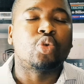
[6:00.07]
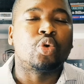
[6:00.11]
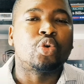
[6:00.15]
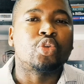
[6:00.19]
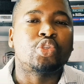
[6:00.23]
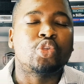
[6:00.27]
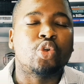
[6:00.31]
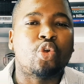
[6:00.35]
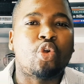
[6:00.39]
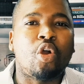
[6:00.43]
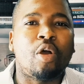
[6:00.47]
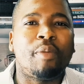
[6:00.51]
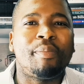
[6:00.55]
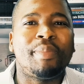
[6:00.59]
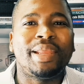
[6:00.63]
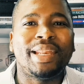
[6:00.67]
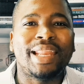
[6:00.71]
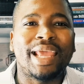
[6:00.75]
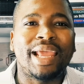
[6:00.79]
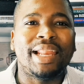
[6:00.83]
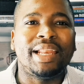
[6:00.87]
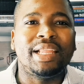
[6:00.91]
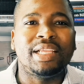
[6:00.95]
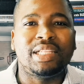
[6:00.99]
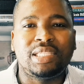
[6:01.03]
there's also
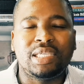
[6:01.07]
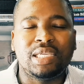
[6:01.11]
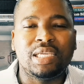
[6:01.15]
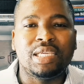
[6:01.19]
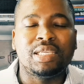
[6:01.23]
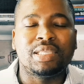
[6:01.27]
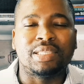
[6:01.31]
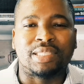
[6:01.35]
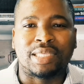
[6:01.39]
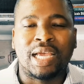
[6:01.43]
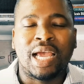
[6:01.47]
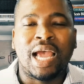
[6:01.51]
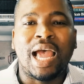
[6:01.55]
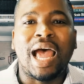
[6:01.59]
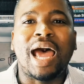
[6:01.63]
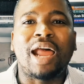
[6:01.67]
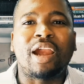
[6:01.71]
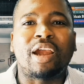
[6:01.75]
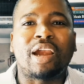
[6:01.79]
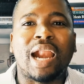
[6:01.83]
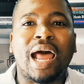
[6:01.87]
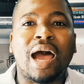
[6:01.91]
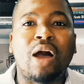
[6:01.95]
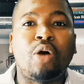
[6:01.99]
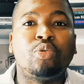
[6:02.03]
commonalities
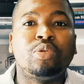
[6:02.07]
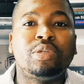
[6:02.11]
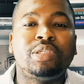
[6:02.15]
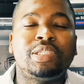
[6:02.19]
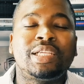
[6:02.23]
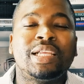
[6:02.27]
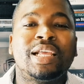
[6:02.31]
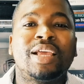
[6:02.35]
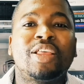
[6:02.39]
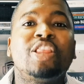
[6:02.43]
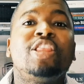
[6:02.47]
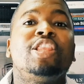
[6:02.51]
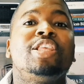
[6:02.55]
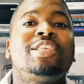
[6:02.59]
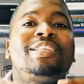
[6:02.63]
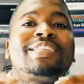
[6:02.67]
around